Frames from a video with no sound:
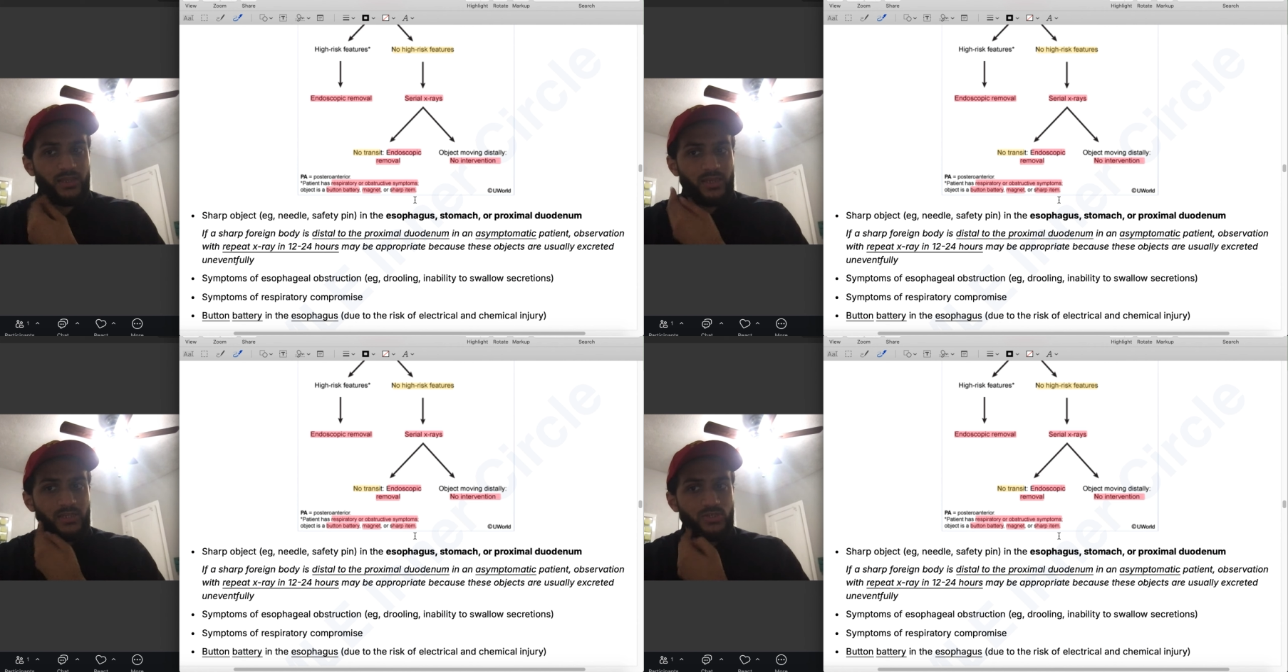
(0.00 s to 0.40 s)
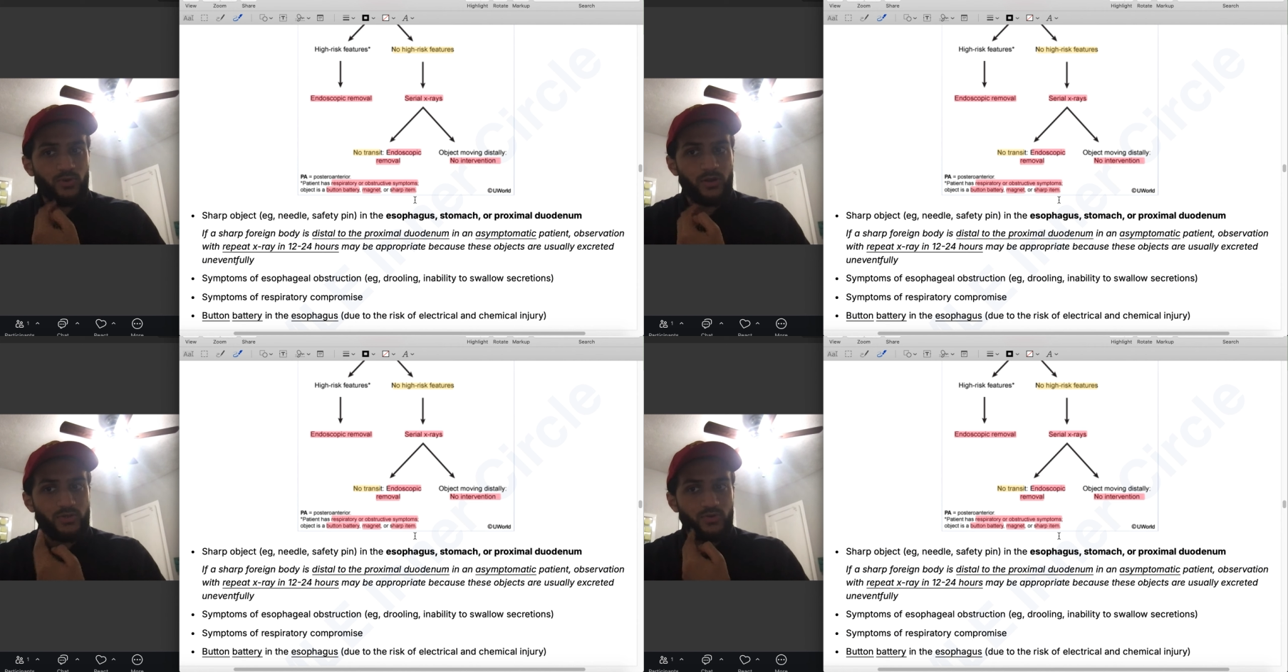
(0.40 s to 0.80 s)
in
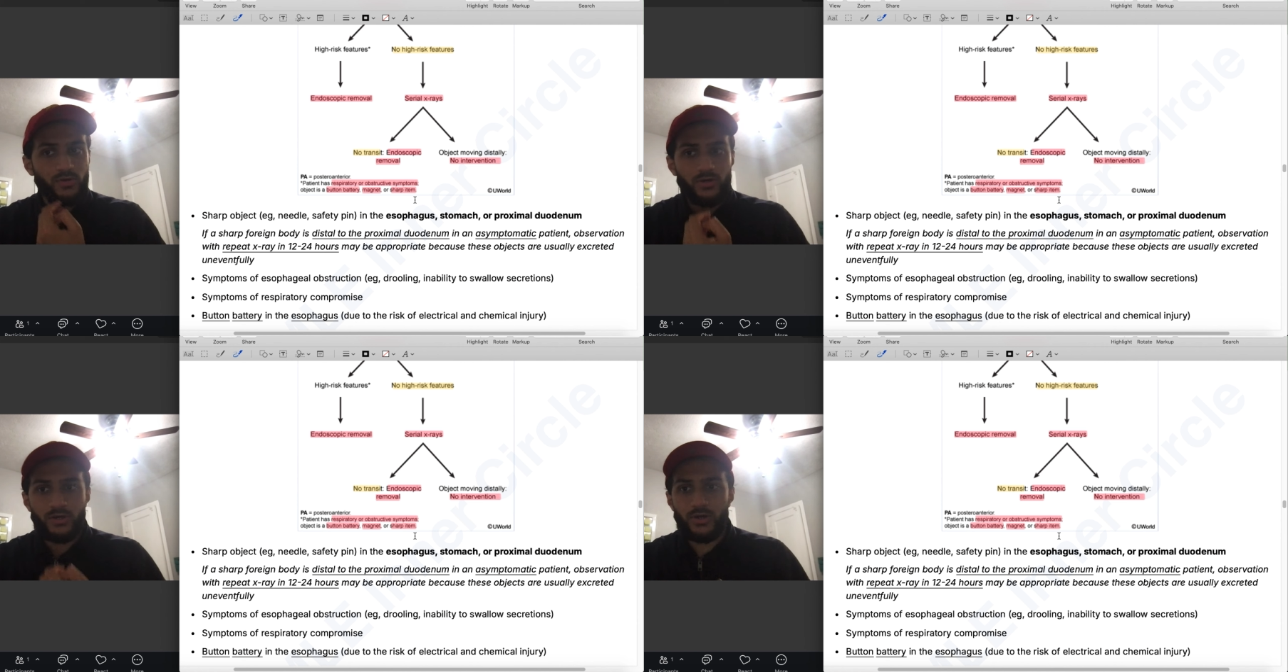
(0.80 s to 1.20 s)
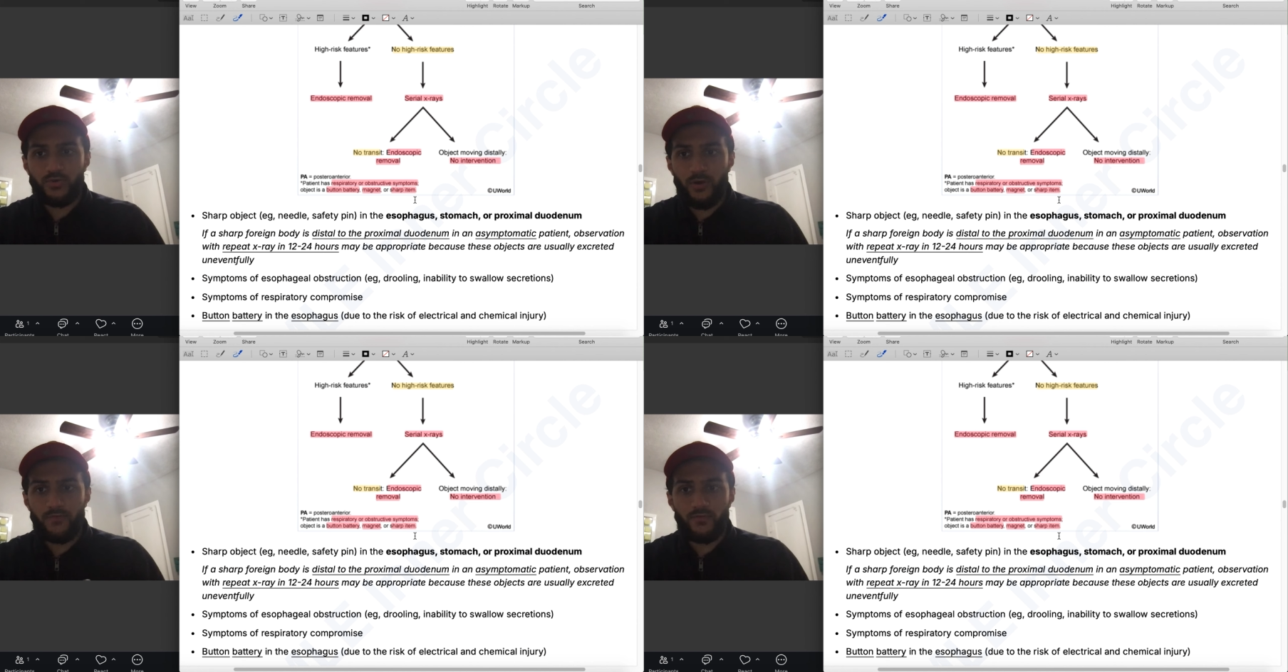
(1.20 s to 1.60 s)
12 to
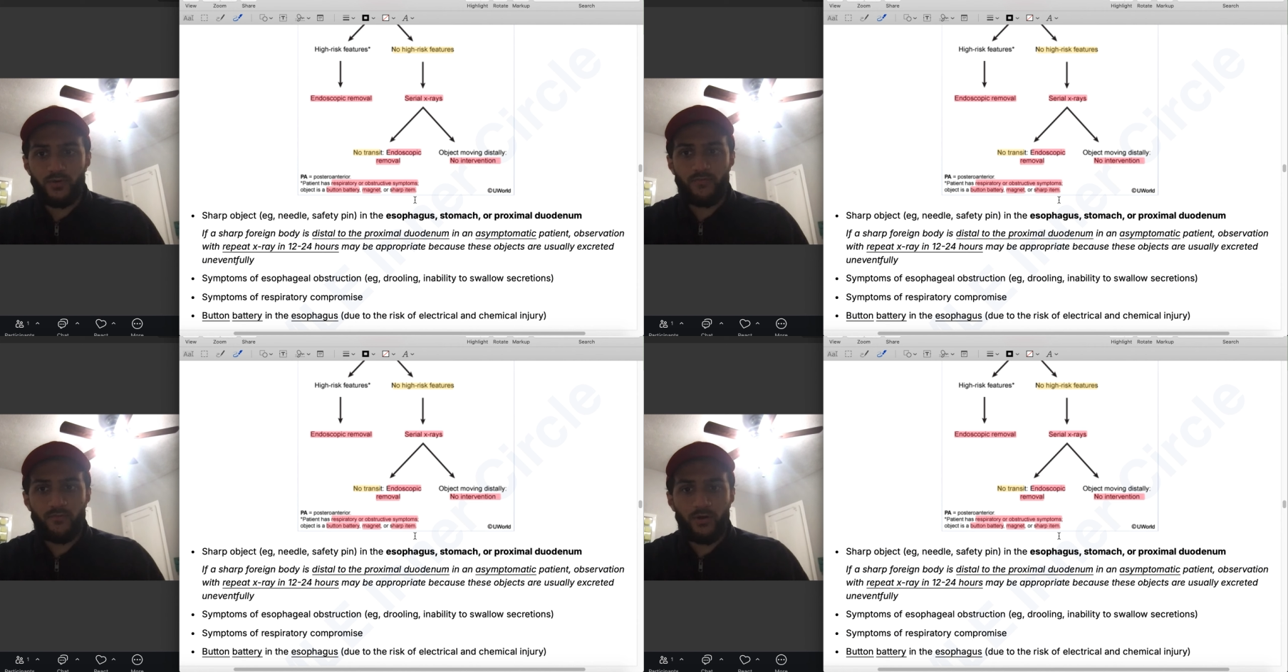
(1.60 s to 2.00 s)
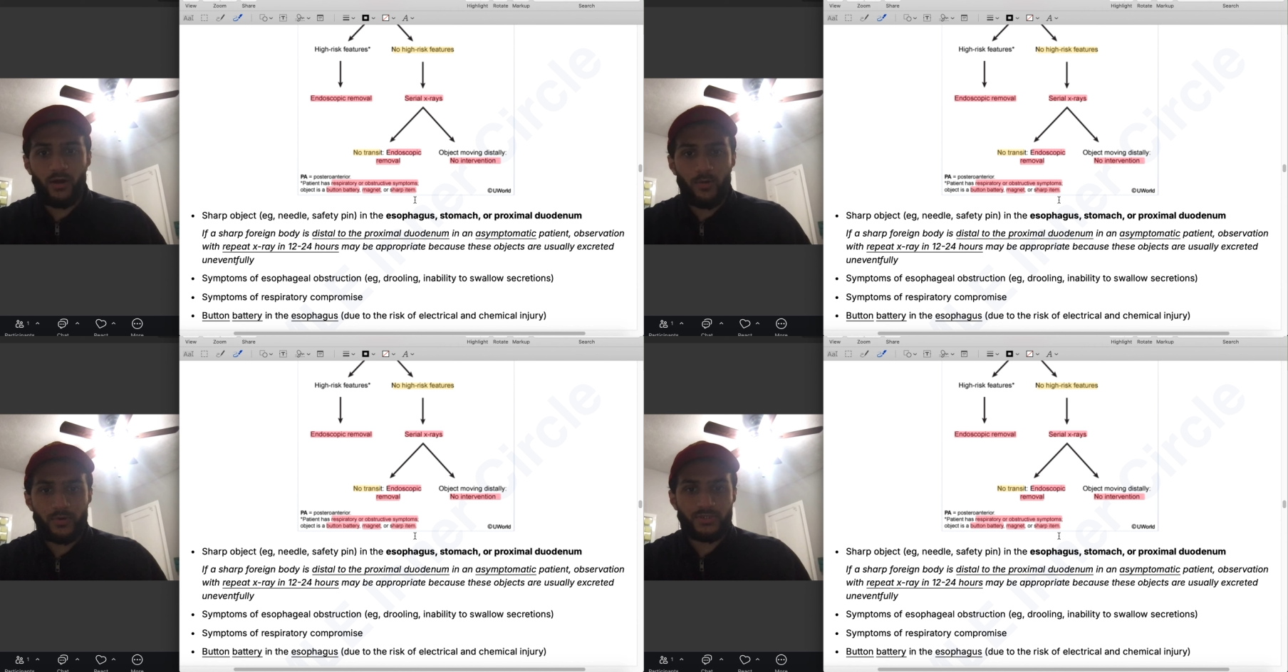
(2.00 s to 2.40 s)

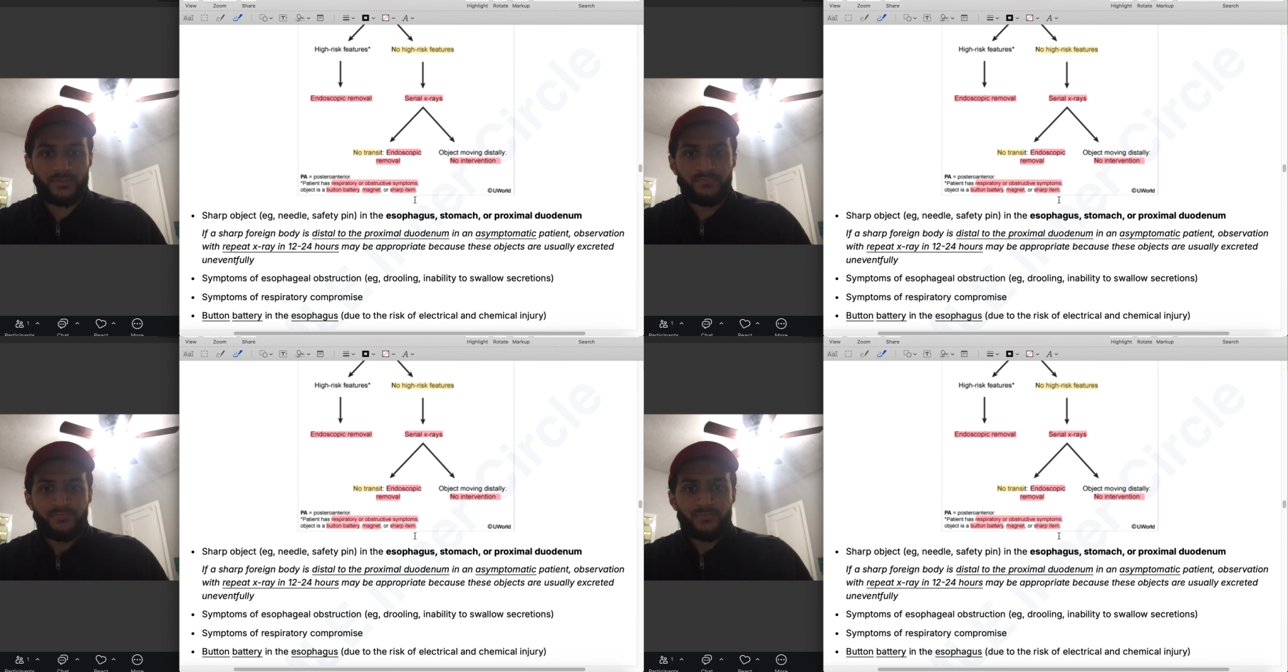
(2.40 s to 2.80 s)
24 hours,